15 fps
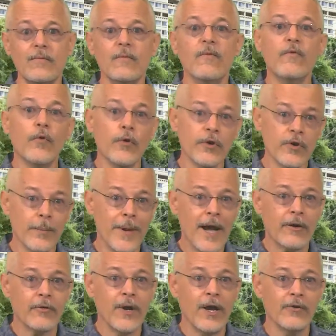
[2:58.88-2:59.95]
For your
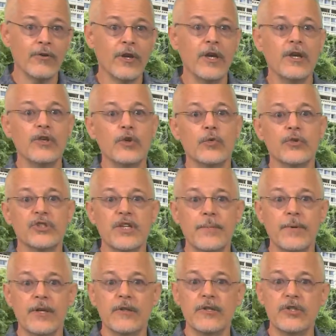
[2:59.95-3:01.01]
background, you will typically